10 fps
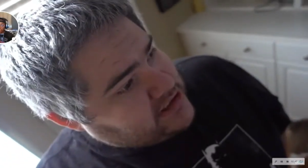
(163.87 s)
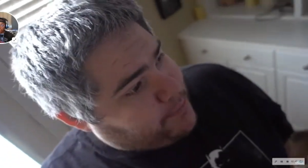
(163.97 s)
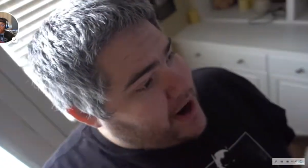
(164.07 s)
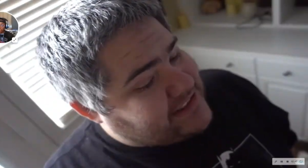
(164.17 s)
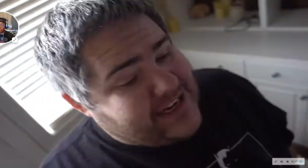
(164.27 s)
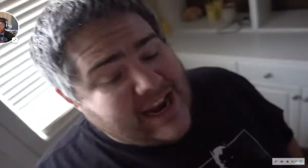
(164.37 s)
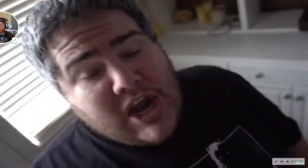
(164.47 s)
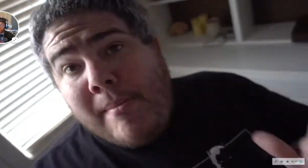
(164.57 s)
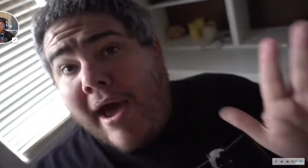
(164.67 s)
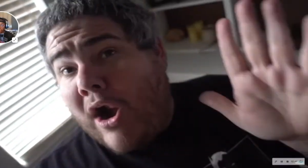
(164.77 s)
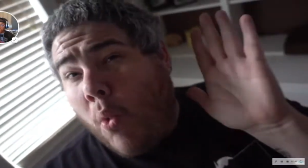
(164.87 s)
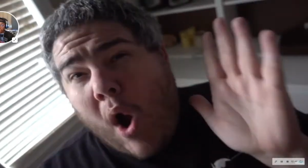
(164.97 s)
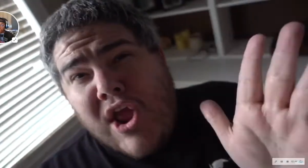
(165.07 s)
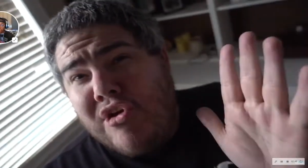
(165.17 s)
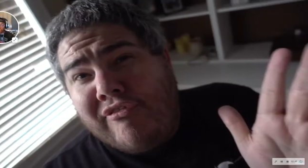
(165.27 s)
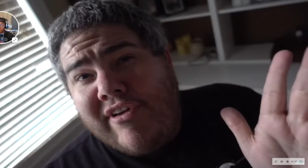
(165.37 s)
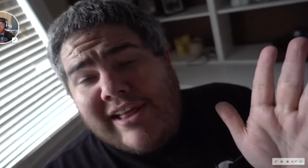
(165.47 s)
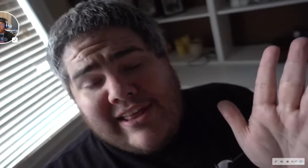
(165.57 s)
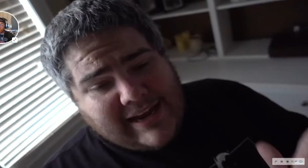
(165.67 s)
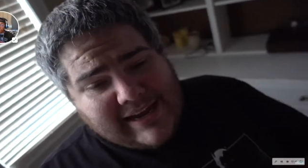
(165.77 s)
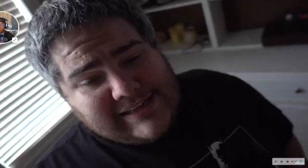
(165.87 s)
is the president. No matter what your feeling